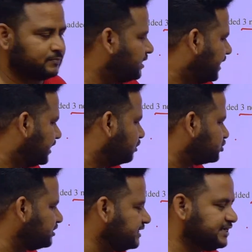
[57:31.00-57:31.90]
and also
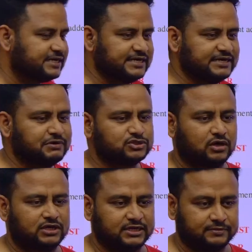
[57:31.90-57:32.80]
integrity was
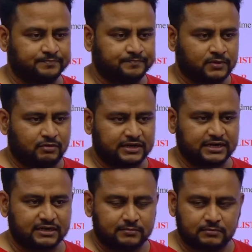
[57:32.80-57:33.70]
not there. Okay.
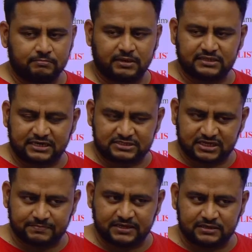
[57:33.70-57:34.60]
But does that
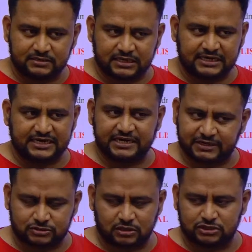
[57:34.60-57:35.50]
mean that India was
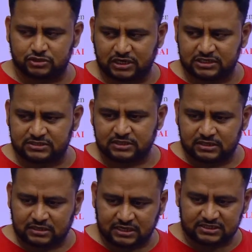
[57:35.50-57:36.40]
not socialist?
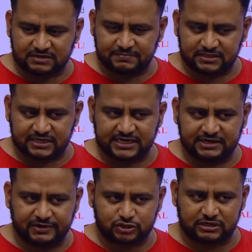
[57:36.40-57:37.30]
Does that mean that India
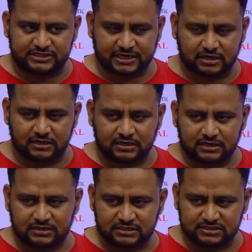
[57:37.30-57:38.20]
was not secular?
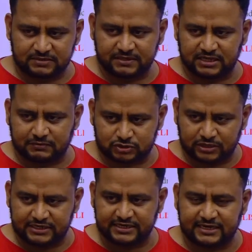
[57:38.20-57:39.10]
Does that mean there was no
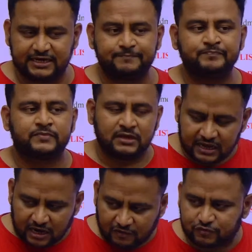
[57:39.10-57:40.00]
integrity?
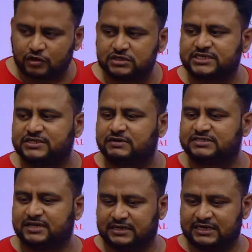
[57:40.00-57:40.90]
Of course it was there.
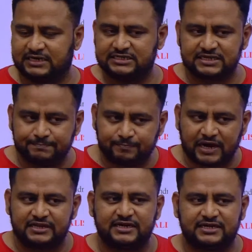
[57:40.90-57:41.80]
It is implied
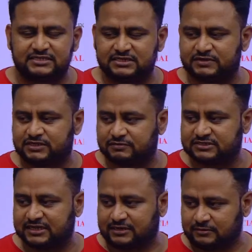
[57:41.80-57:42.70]
that it was
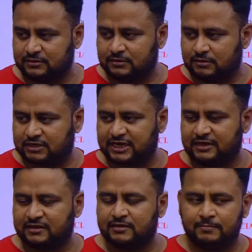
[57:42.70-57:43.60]
there. Okay.
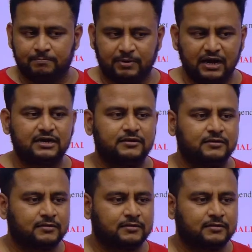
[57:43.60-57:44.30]
But